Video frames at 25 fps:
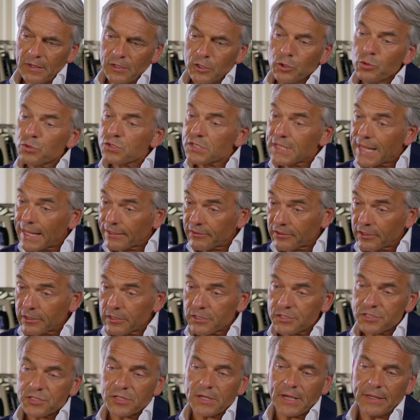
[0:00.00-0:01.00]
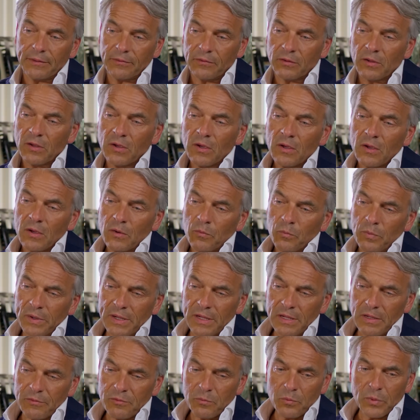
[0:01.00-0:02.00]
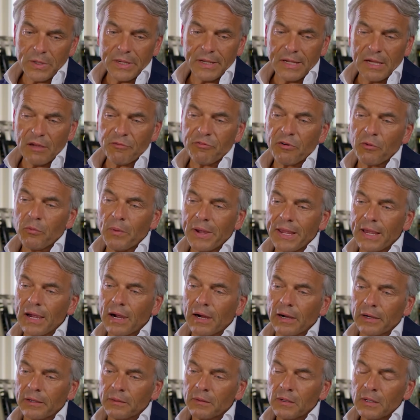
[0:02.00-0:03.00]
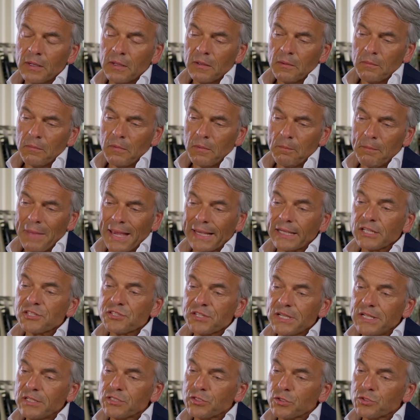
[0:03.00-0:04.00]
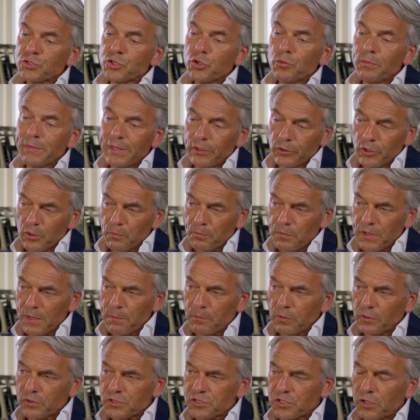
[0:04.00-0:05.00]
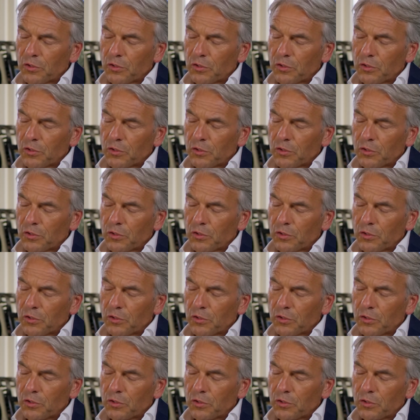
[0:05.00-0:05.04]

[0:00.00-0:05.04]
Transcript: newsletters, and we give away our magazine to 2 million people.